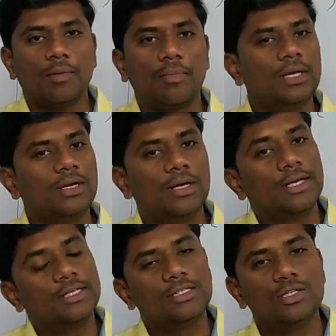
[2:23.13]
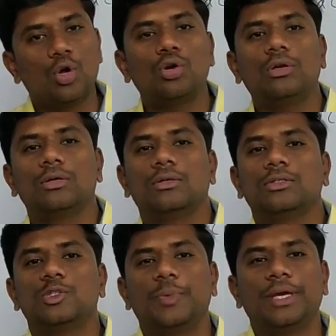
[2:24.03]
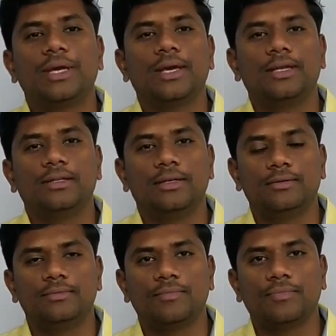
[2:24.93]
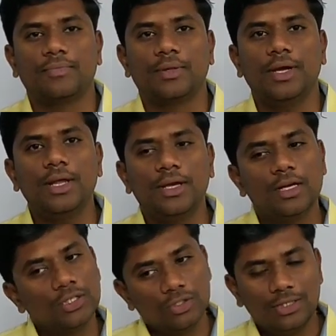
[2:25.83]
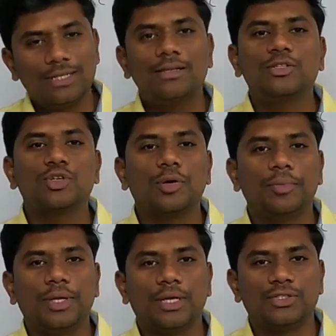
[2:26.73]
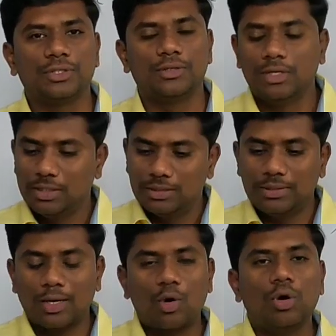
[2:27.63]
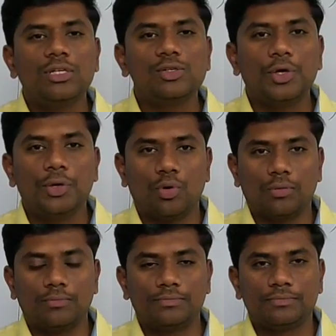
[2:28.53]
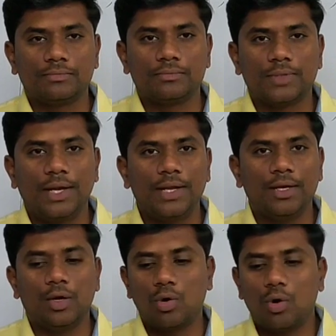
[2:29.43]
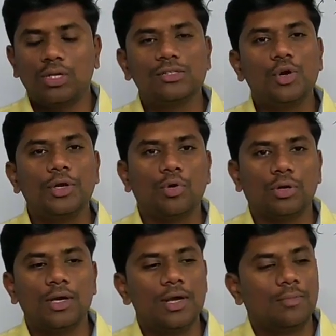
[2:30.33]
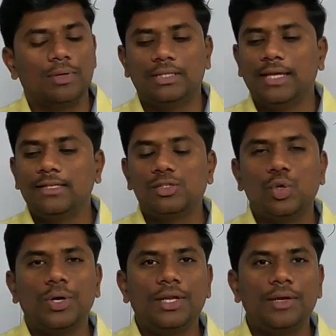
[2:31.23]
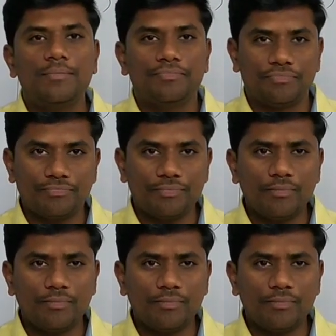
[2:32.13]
but he is not speaking anything. Getting? So there is also communication. The call is going on. Getting? Call is going on, but there is no any